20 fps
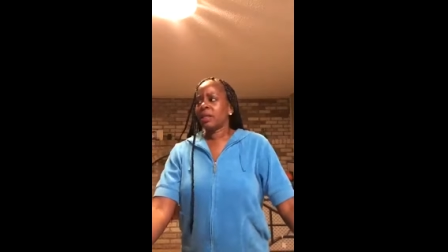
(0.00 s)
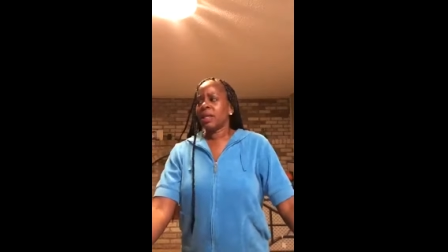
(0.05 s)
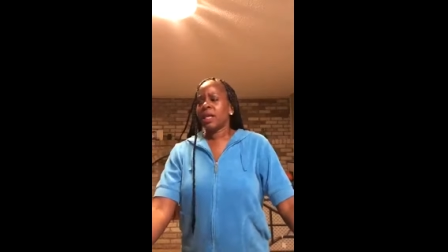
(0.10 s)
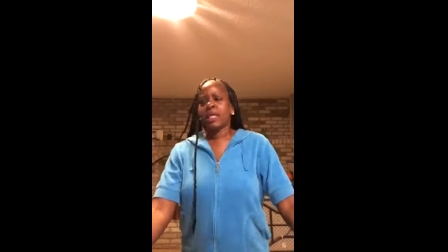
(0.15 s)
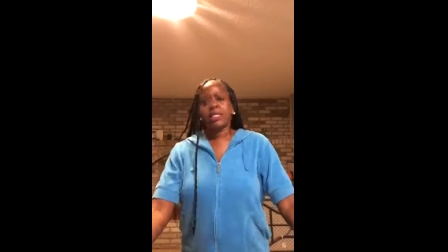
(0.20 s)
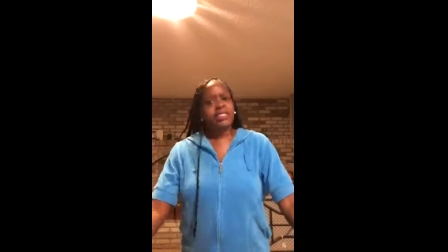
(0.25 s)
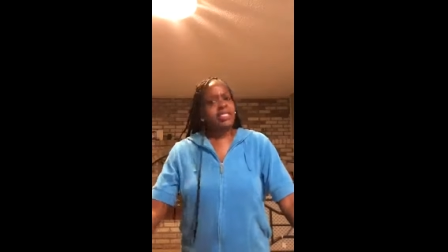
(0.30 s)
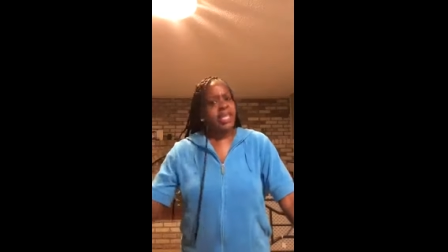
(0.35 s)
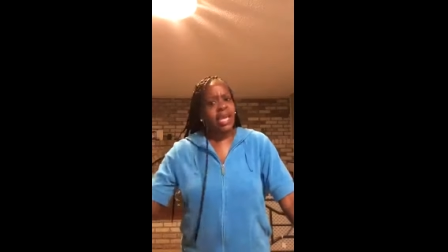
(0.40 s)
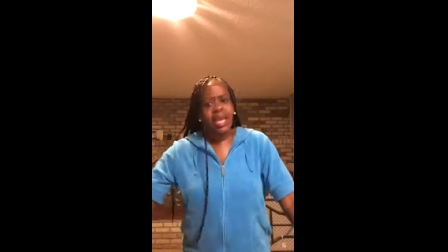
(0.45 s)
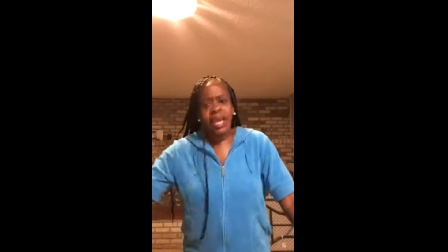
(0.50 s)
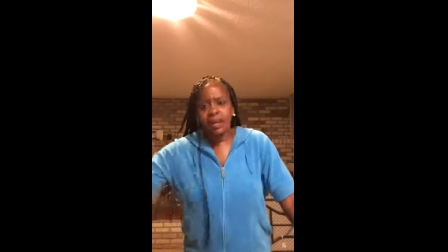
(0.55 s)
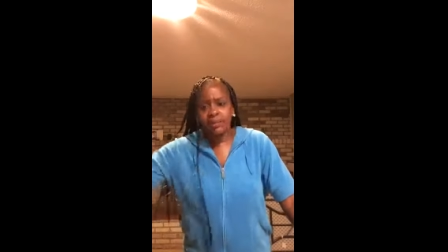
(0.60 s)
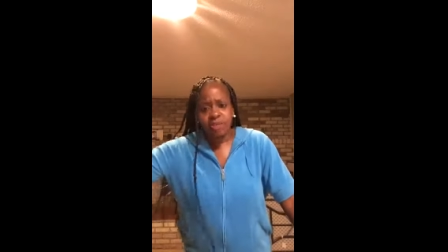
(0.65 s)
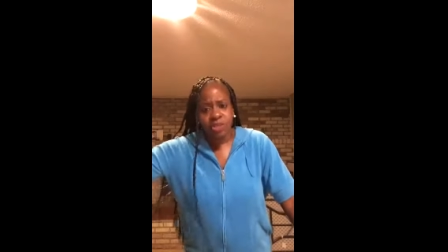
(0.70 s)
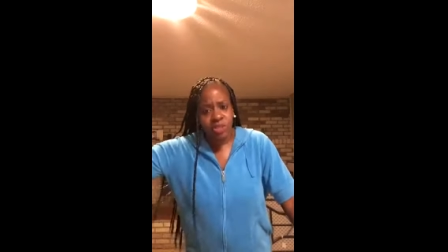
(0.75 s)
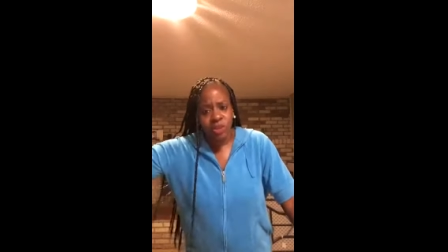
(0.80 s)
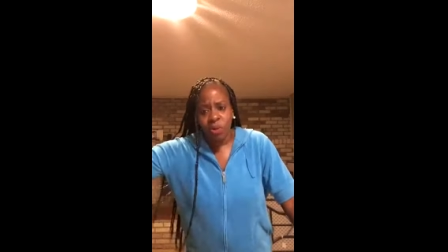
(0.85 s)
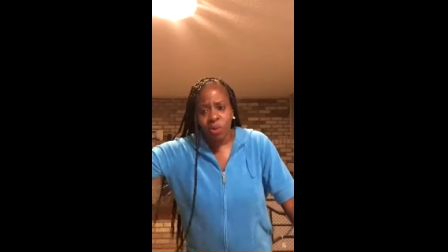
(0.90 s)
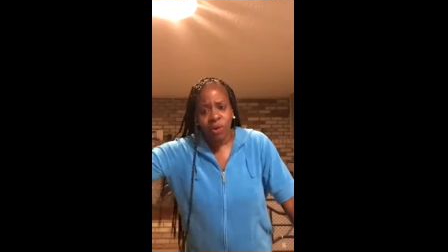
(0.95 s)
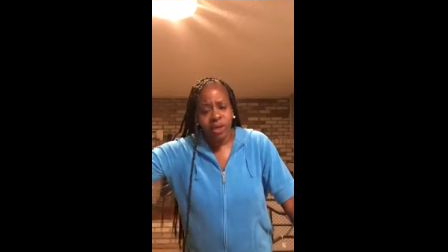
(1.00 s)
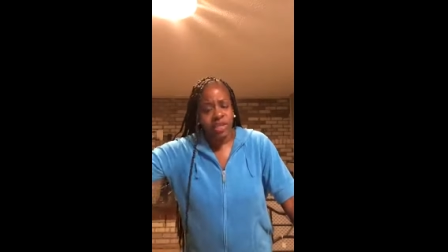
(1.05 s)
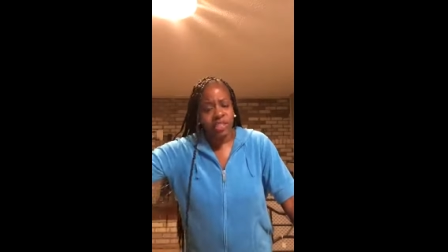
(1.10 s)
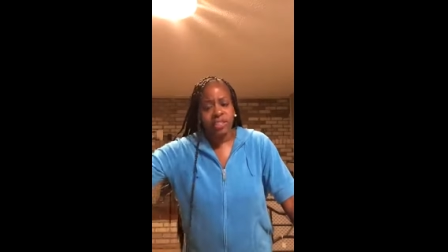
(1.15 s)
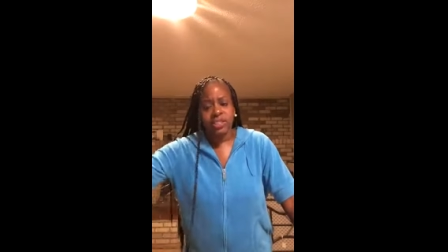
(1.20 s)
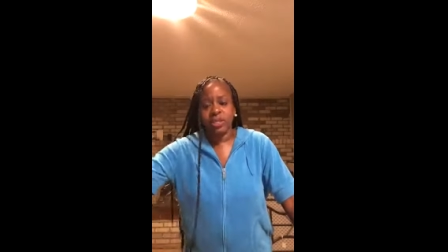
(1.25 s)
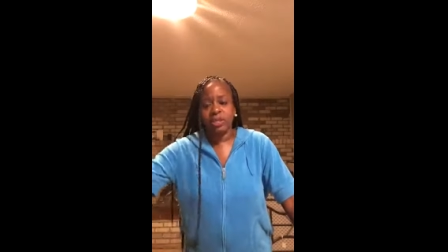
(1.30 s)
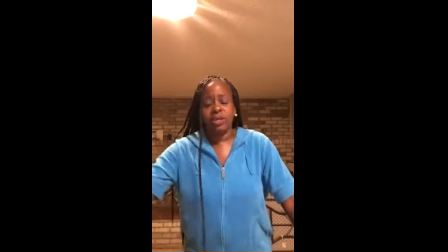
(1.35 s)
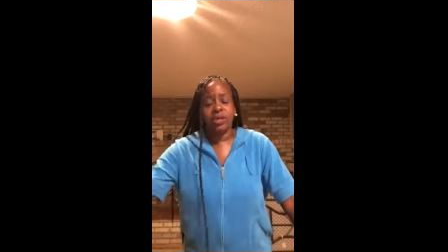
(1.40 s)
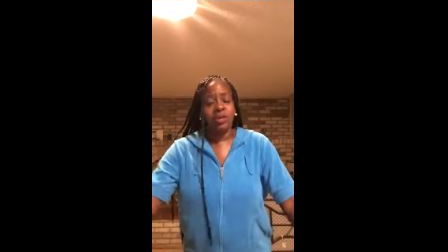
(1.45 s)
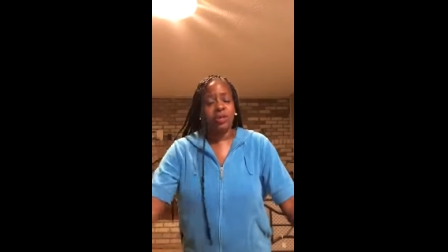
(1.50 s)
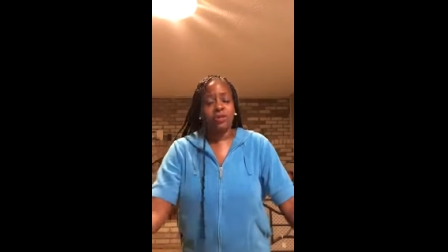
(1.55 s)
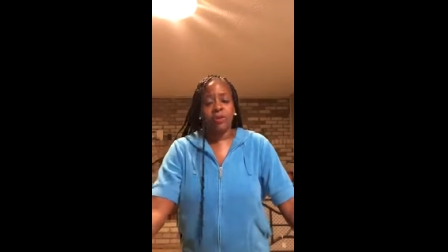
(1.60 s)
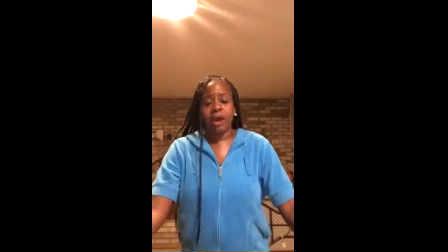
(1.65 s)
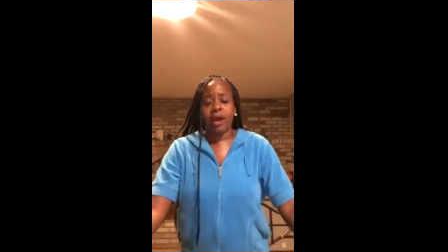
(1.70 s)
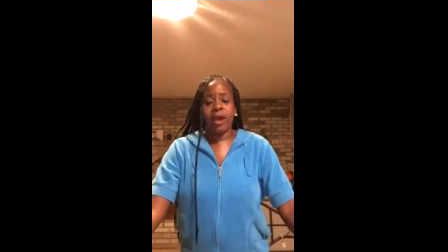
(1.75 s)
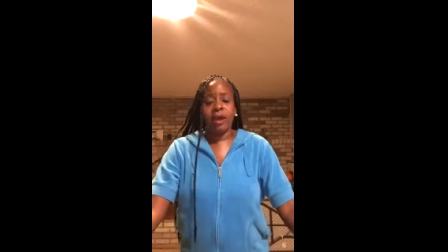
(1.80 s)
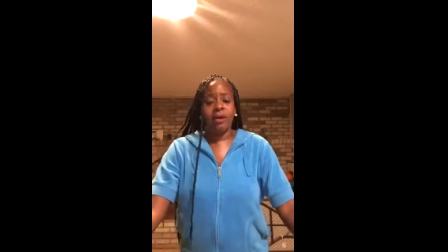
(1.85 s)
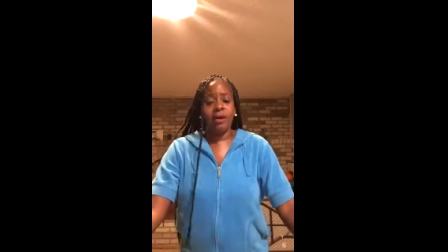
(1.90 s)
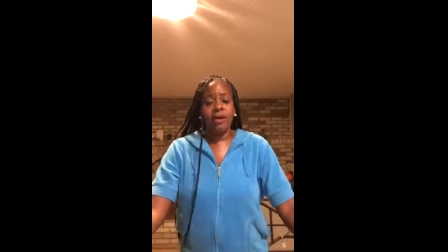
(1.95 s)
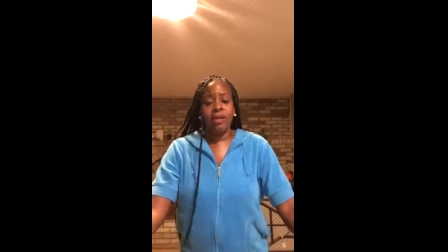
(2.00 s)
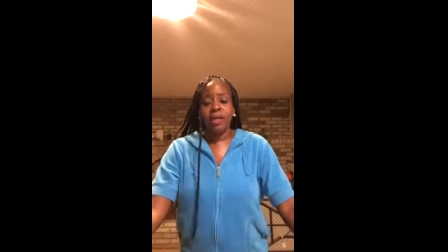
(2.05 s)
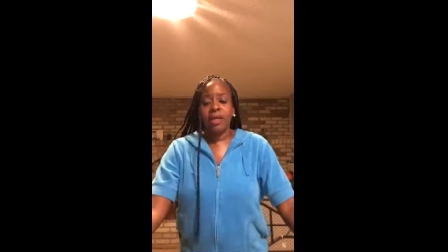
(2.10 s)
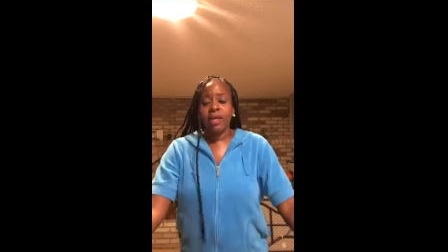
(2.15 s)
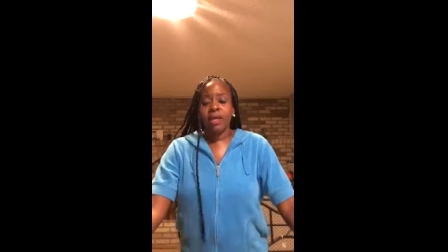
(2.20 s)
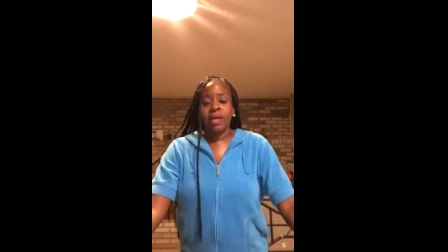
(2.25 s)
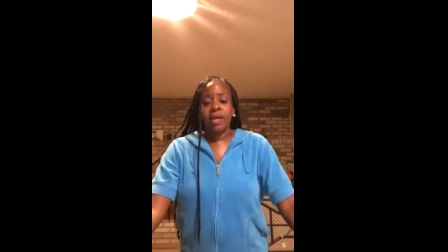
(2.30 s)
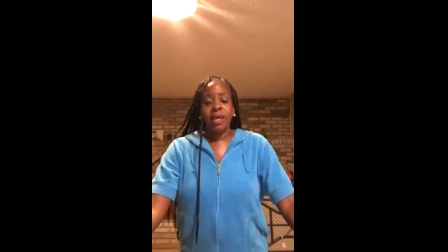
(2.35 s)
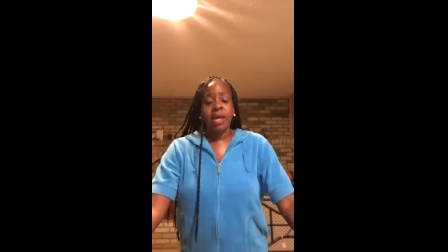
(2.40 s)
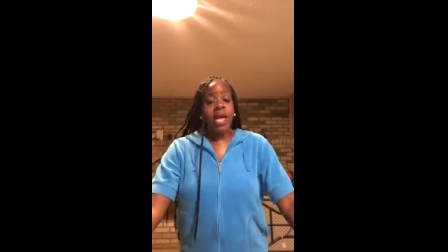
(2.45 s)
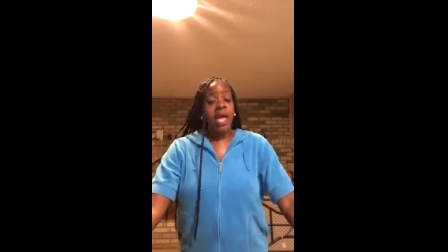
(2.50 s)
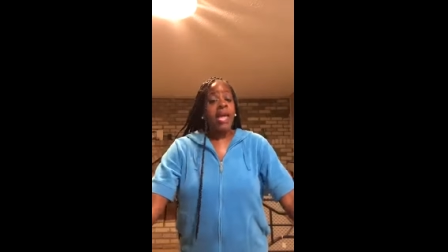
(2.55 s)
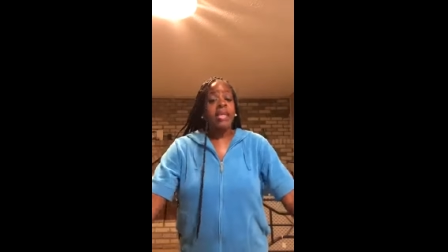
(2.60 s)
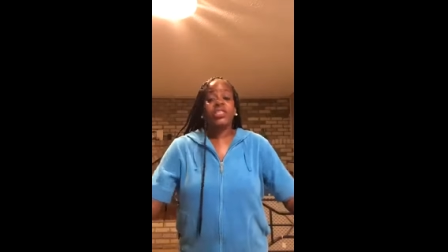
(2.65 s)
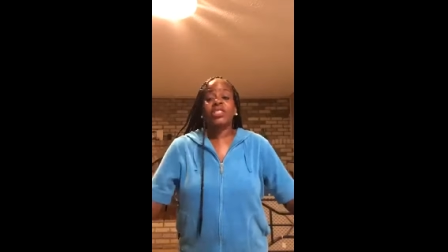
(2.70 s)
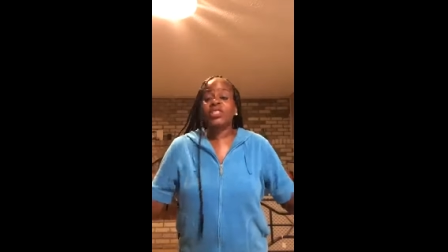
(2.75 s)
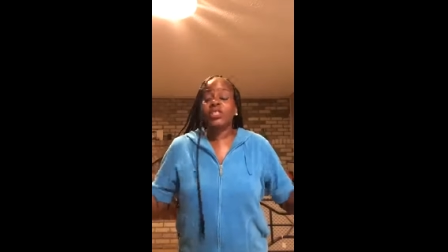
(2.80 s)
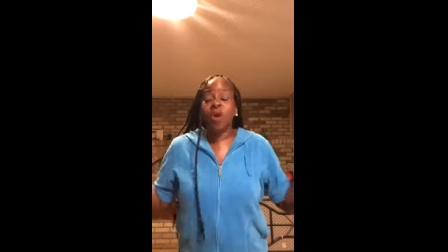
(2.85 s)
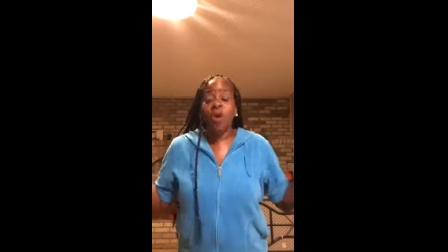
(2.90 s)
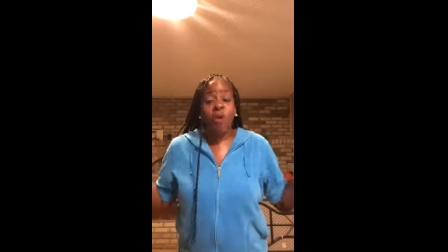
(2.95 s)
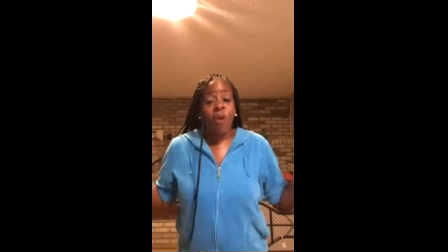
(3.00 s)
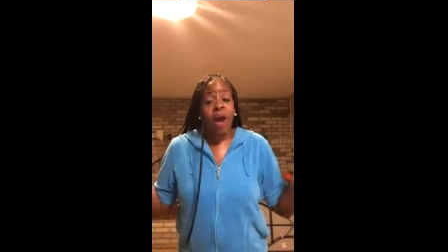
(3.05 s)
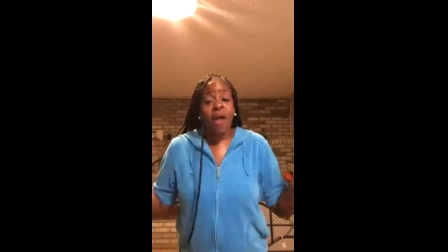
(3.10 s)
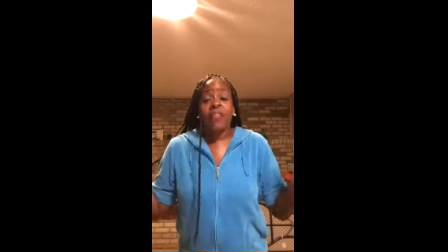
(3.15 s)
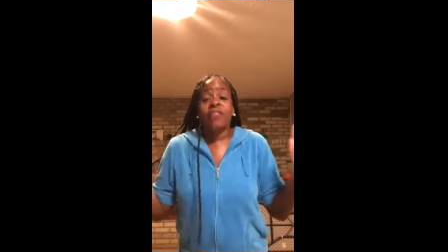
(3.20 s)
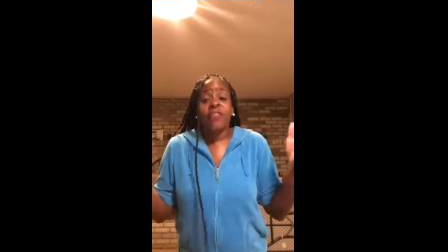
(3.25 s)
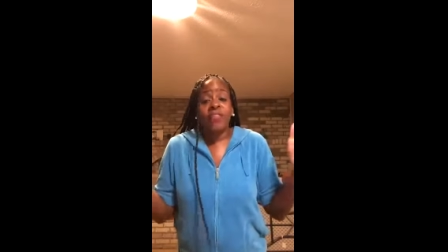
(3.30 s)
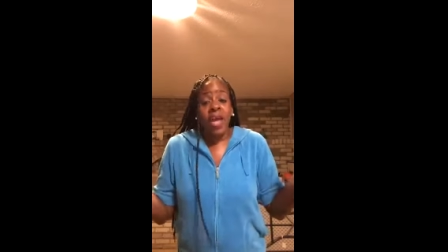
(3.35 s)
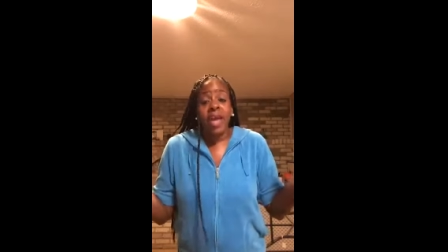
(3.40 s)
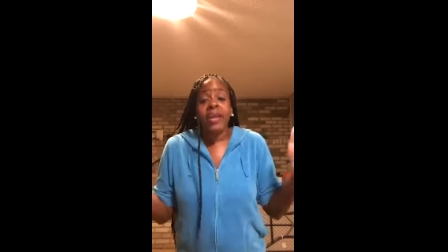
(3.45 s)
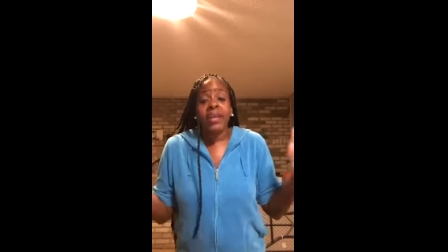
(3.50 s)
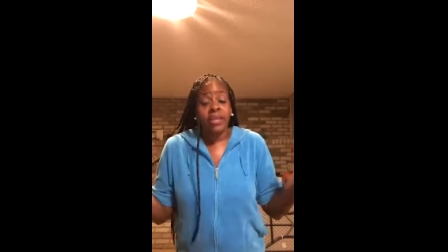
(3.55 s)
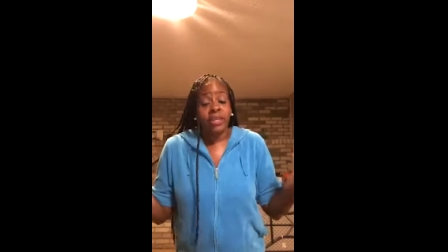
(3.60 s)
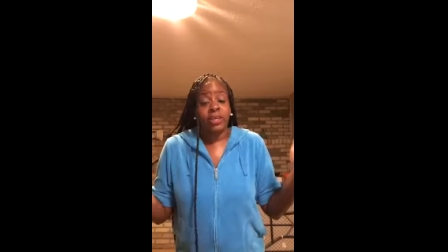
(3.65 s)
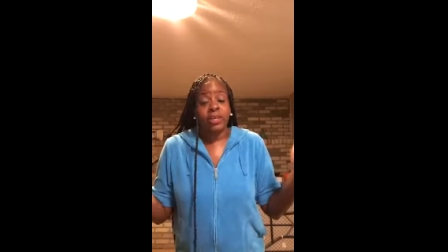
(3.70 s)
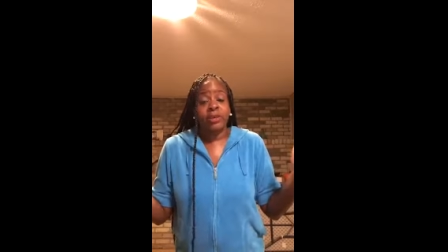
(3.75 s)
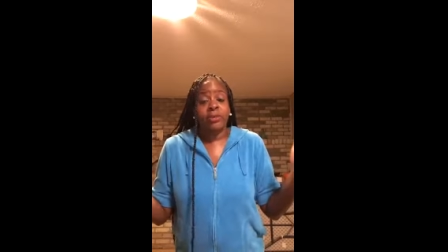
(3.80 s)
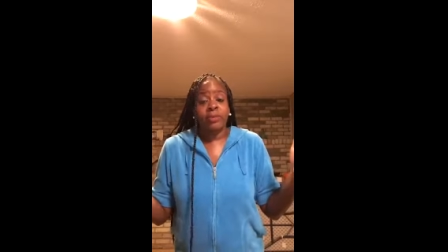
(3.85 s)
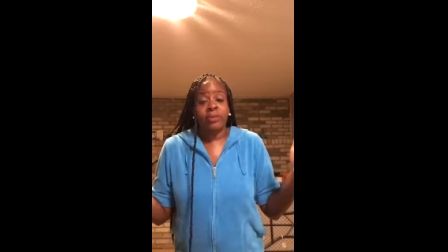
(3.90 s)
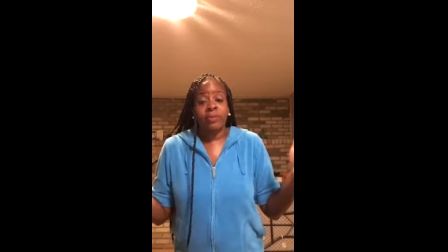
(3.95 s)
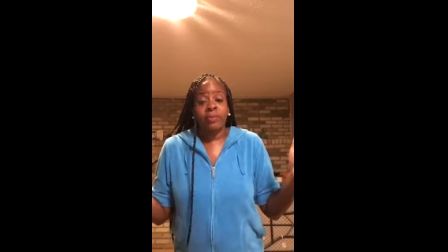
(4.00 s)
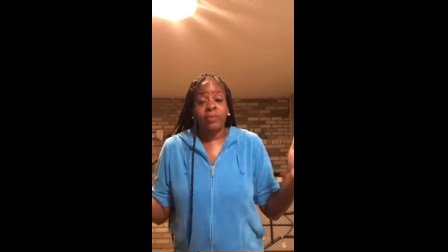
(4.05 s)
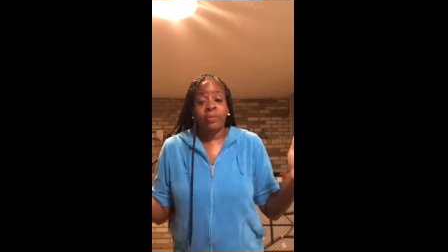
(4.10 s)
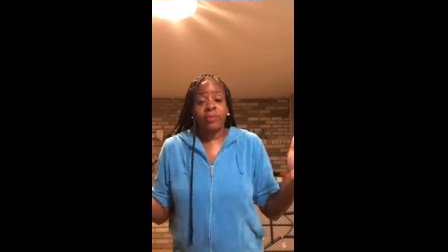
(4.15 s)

and say I'm sowing into good ground. And so I thank you